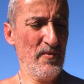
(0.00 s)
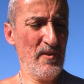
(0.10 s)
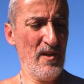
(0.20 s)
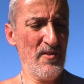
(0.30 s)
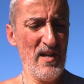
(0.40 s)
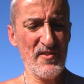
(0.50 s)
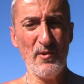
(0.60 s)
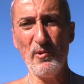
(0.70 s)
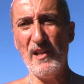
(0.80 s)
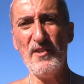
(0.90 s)
Okay, that's
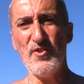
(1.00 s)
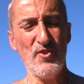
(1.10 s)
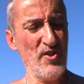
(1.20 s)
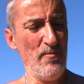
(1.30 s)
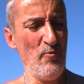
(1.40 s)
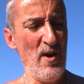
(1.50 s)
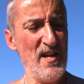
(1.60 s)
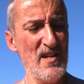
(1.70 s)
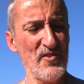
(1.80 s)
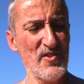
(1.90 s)
the relationship.
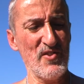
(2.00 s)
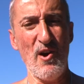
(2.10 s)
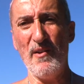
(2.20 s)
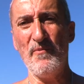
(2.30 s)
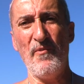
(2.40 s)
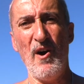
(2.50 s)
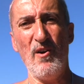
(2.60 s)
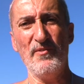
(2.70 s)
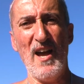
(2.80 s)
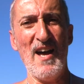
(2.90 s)
Radius is not
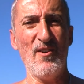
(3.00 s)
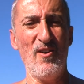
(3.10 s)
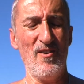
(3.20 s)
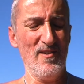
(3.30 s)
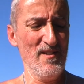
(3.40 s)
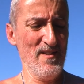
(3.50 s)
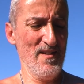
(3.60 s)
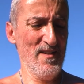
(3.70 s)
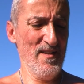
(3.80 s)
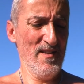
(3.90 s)
involved at all.
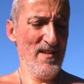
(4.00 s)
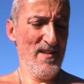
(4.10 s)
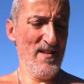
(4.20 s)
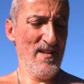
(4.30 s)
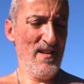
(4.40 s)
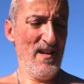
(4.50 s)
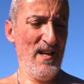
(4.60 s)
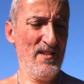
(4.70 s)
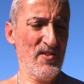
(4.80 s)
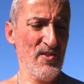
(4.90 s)

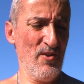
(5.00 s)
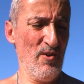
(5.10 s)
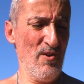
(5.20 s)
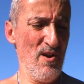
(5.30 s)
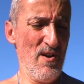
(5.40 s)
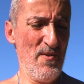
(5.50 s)
And so,